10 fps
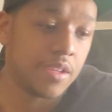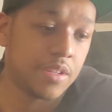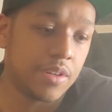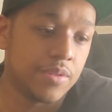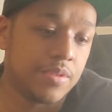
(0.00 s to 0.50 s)

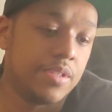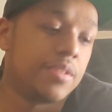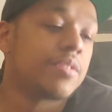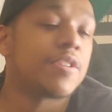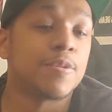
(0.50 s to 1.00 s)
you know,
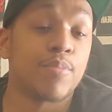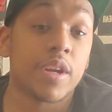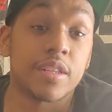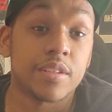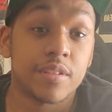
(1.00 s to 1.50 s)
she's
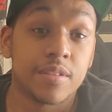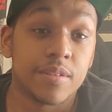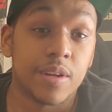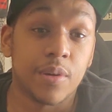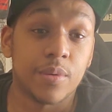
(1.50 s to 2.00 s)
pregnant,
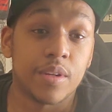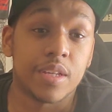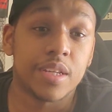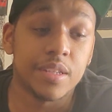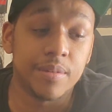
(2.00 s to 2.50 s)
you know, with
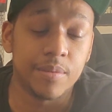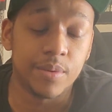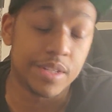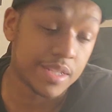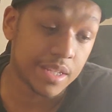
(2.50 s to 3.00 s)

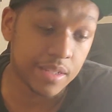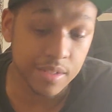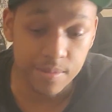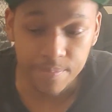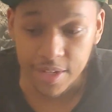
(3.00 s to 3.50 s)
his kid,